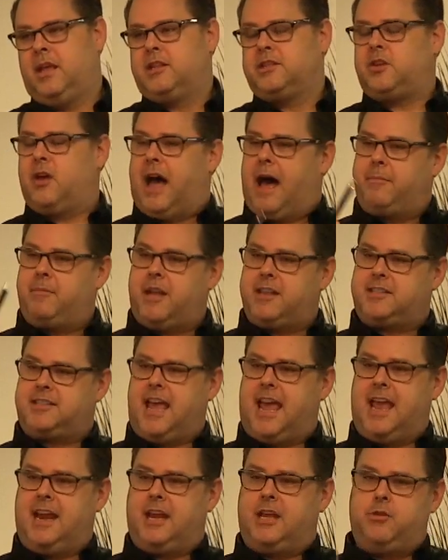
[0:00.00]
So I'm not
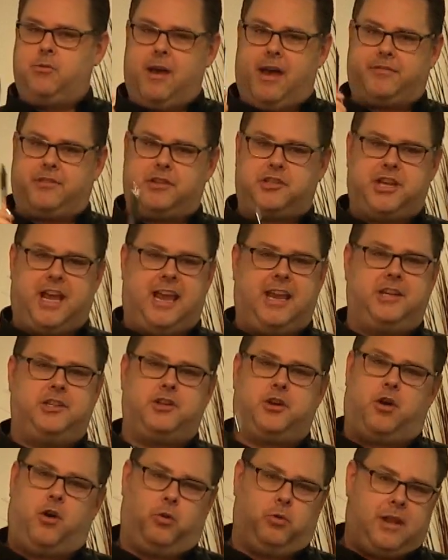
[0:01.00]
saying that you have to change
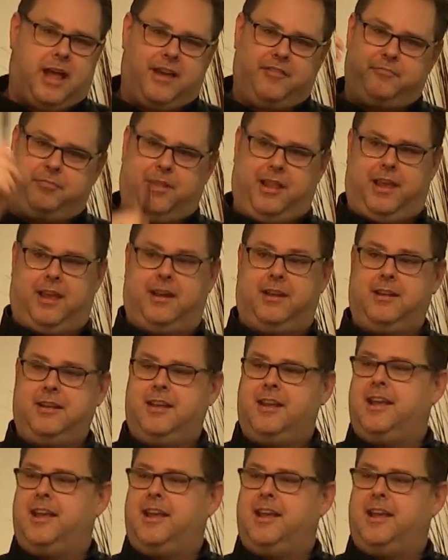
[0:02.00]
your whole life plan.